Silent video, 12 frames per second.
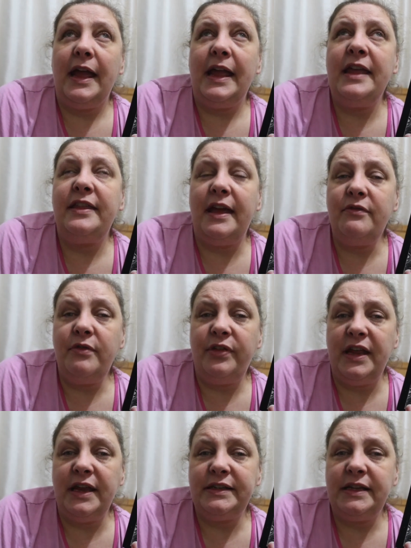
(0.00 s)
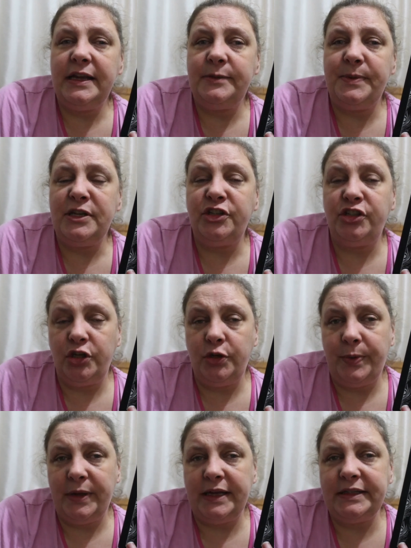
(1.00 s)
He then thinks he's been
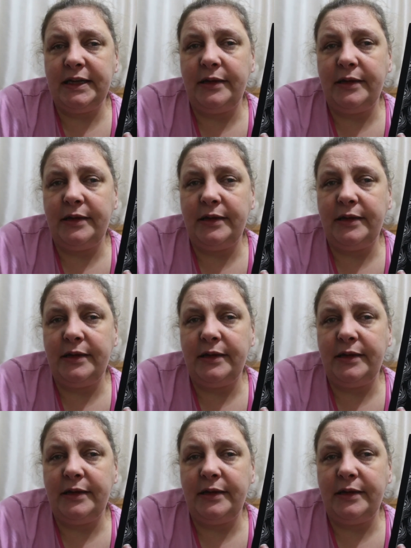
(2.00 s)
stupid,